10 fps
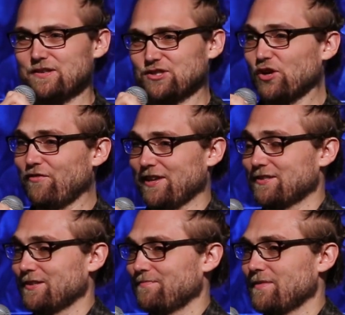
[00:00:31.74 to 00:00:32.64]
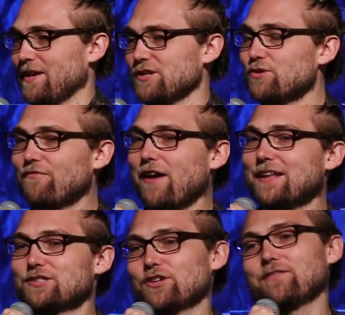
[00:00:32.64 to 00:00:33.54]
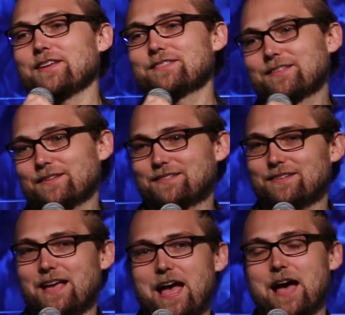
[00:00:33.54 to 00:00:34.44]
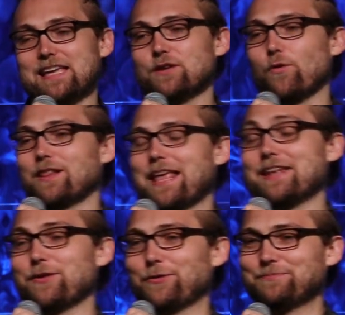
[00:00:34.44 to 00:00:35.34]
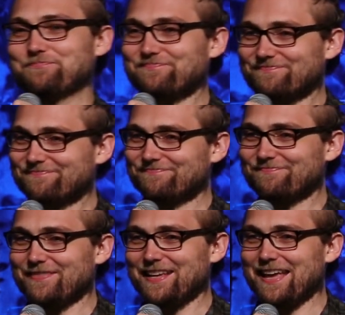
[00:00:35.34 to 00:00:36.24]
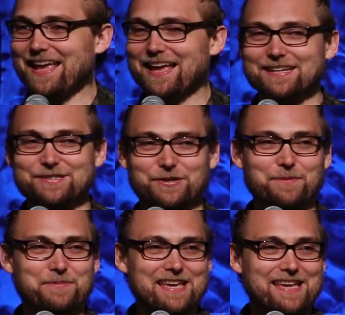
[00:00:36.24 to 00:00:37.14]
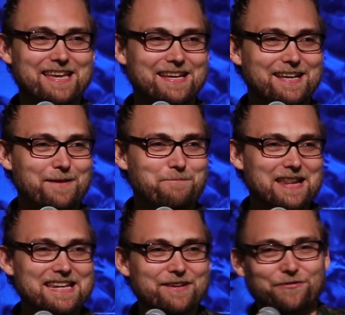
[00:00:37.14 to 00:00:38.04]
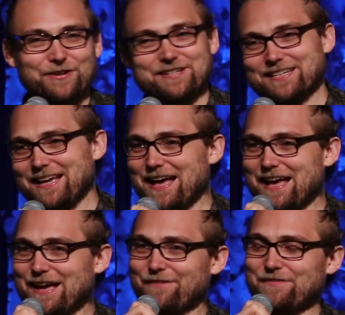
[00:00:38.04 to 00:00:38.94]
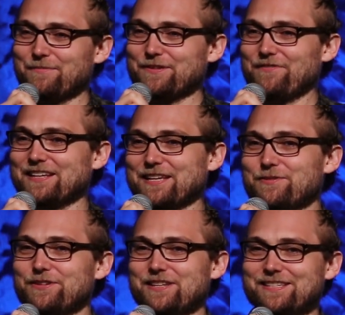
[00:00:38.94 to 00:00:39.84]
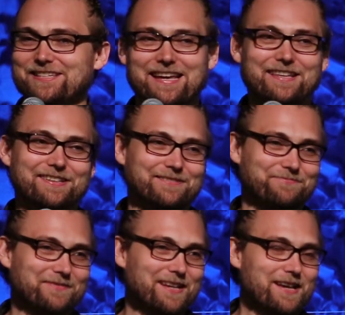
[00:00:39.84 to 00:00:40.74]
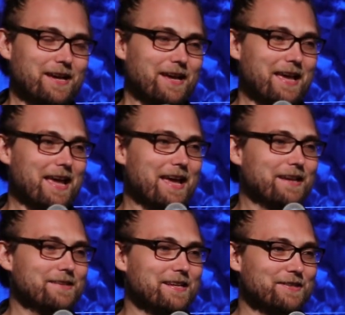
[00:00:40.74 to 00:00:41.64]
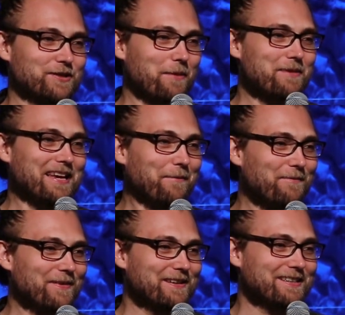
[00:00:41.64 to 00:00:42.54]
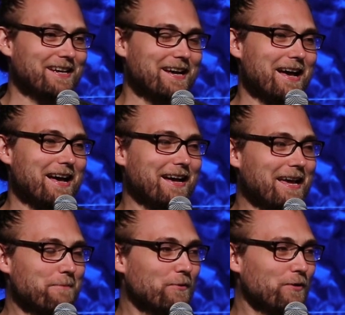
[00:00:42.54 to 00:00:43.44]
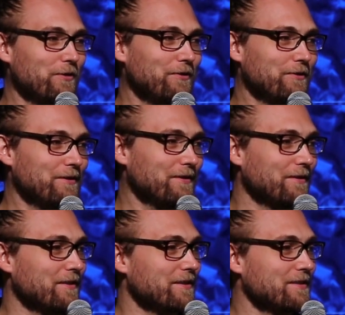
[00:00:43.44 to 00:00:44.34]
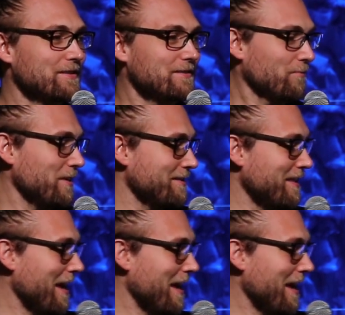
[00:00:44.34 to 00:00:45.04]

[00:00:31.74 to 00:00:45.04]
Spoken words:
Service, a unified service in Orlando. And it's going to be many different family-fed communities together. And it's coming up April, what is